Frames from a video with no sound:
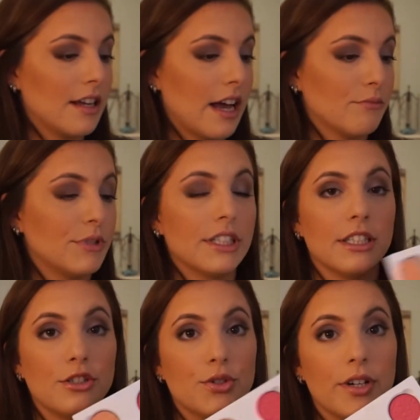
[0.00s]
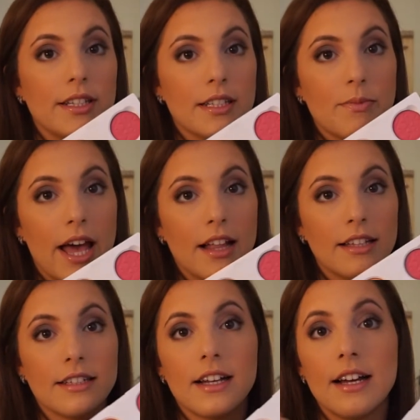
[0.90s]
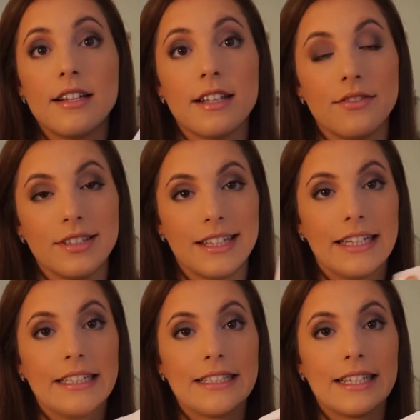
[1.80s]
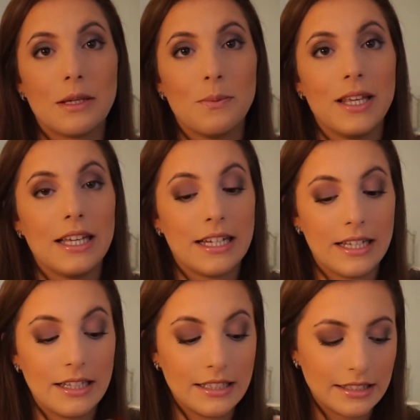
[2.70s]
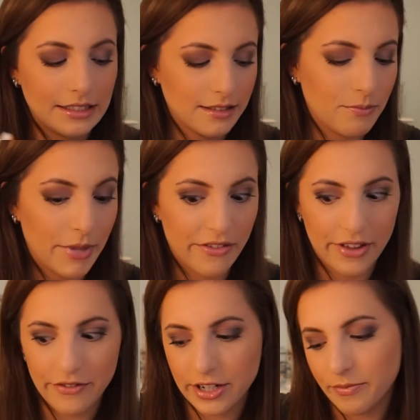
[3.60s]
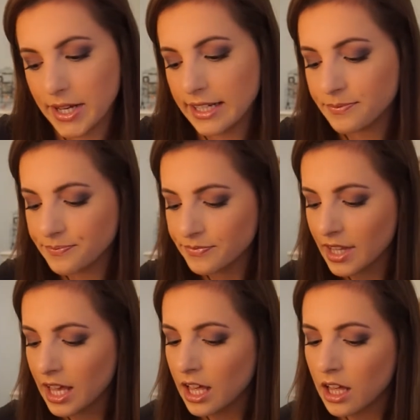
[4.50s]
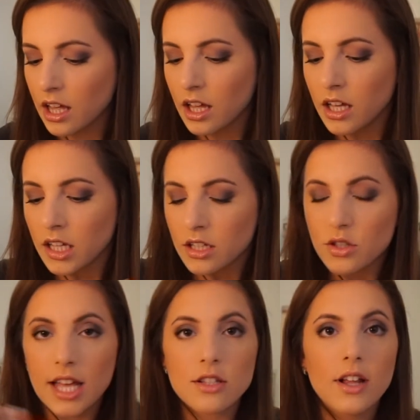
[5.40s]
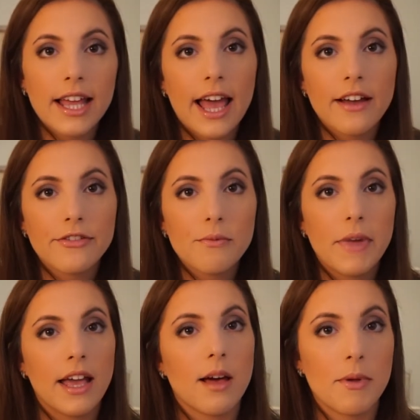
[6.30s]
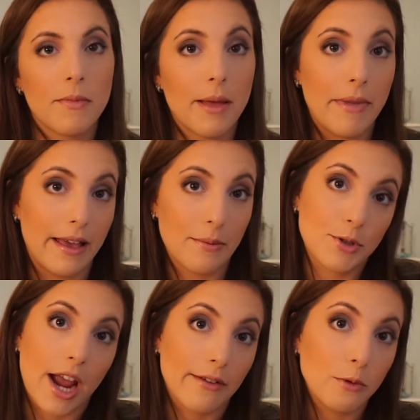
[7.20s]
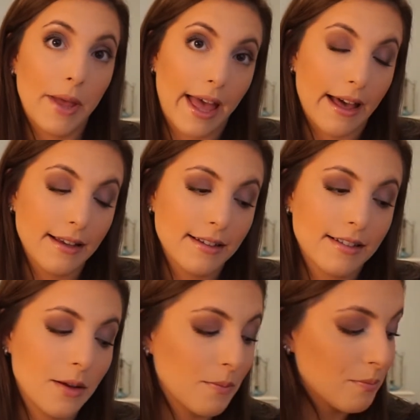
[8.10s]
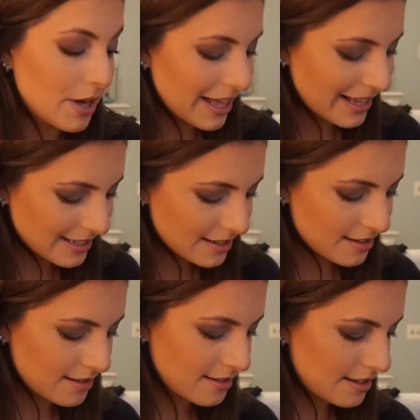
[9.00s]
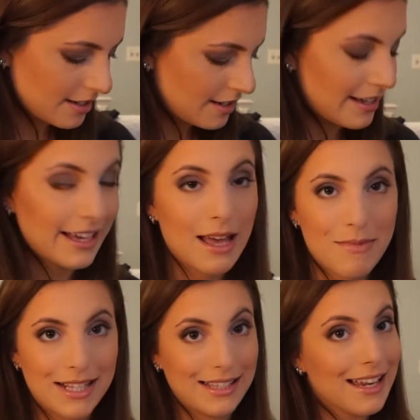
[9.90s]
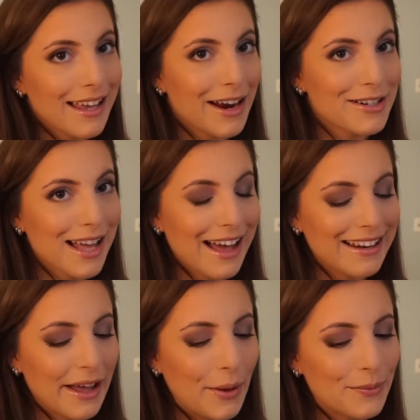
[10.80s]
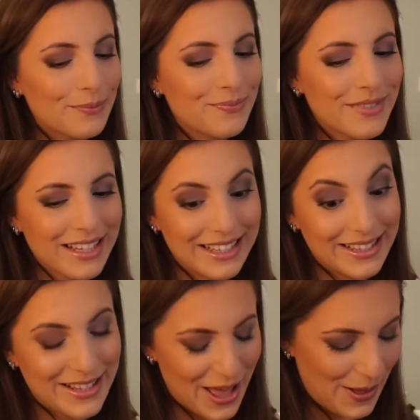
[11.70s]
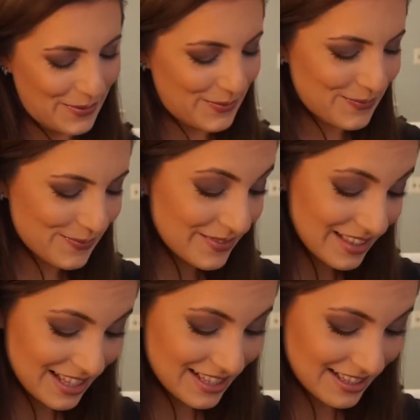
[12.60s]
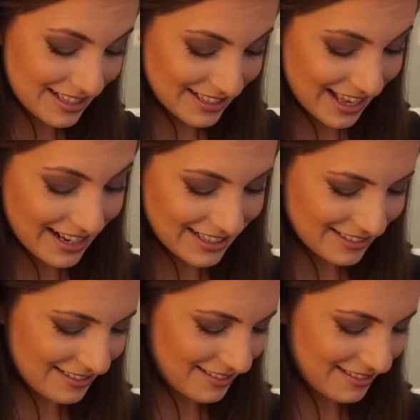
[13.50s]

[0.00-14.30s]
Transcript: I'm really enjoying this palette, guys. I feel like it's gonna be a big favorite of mine. So that's all I have for makeup in my makeup travel bag, but I have my skincare side now. So this is exciting.